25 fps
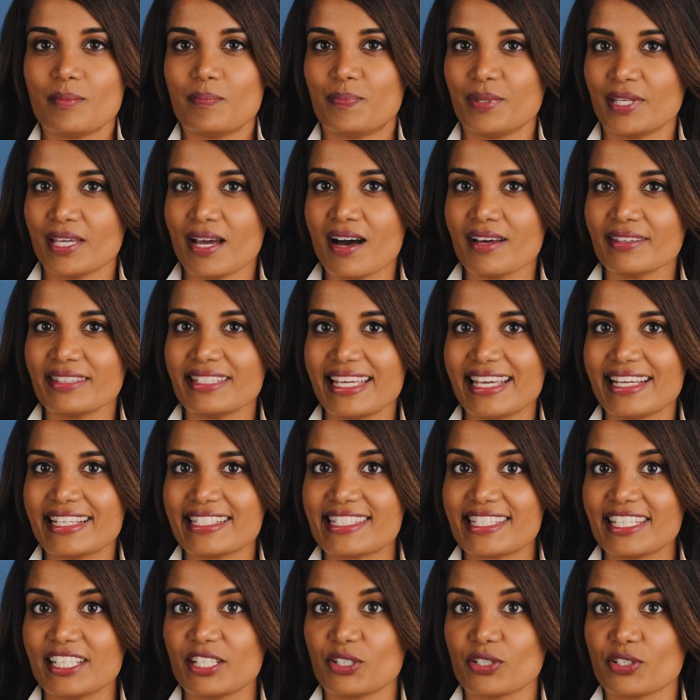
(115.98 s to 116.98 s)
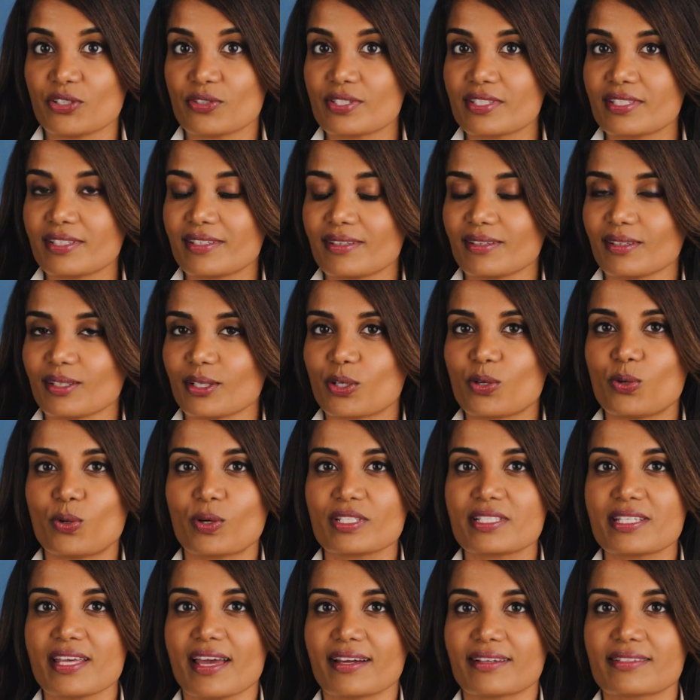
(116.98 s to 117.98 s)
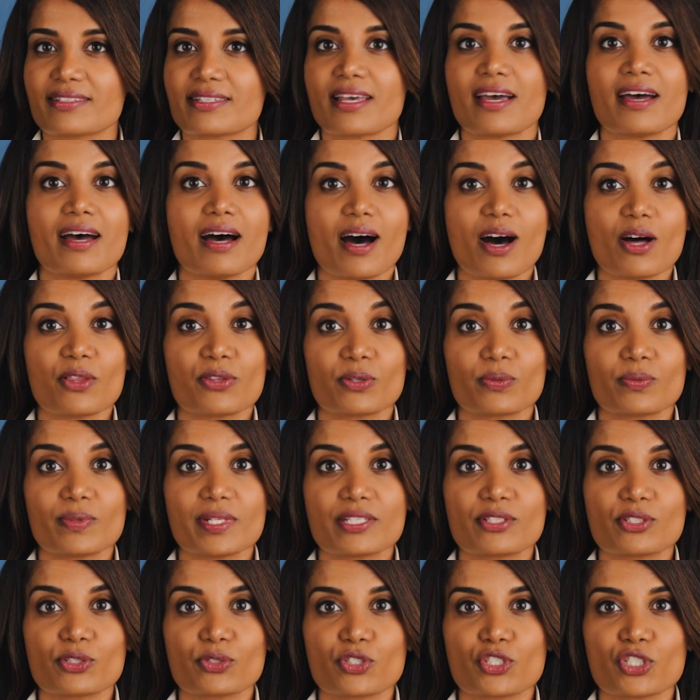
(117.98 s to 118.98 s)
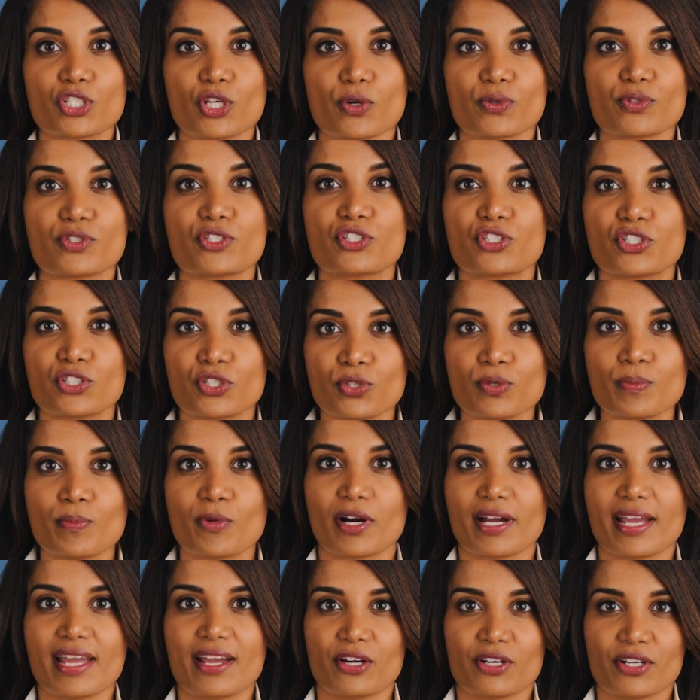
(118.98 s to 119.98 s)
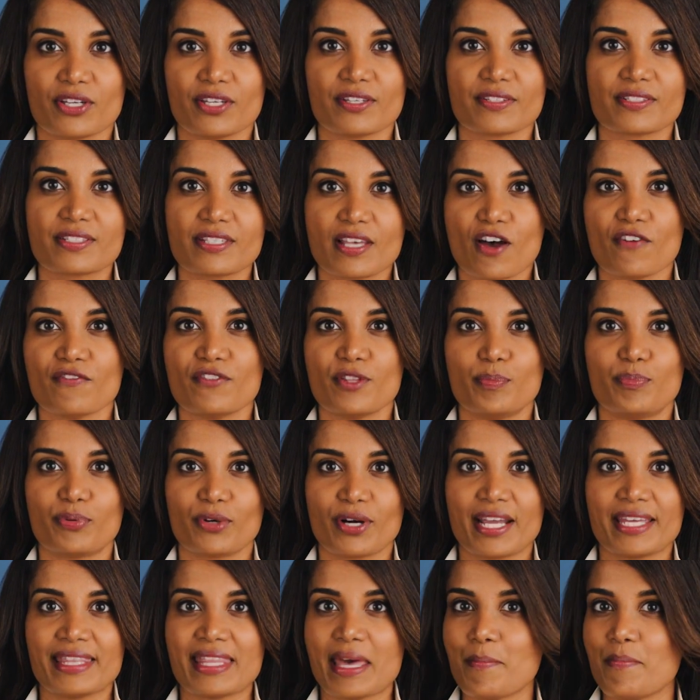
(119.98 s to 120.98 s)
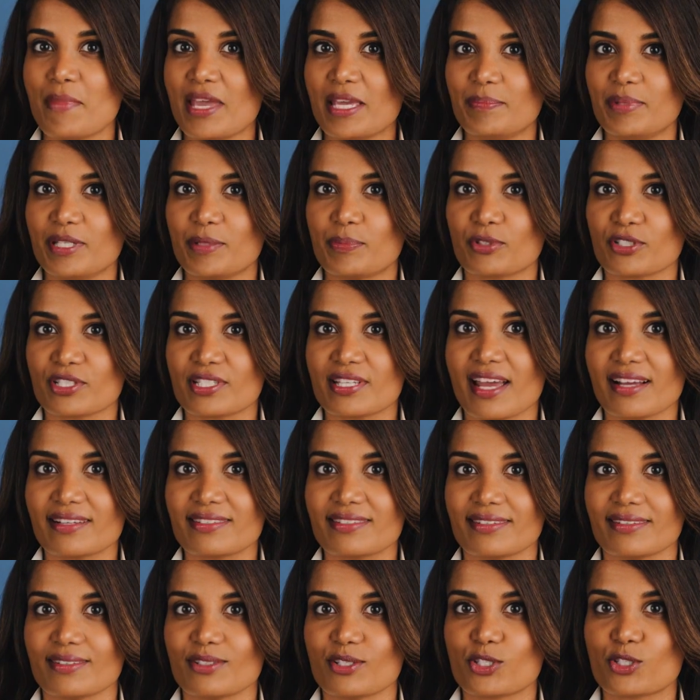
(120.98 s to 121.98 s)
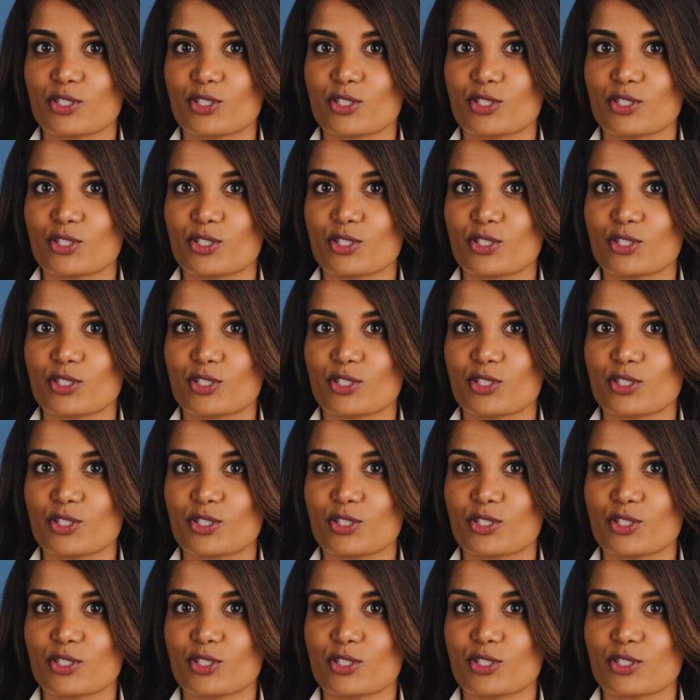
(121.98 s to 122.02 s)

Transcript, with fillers: Beyond the anterior cingulate cortex, other research shows two more areas of the brain that may be protected in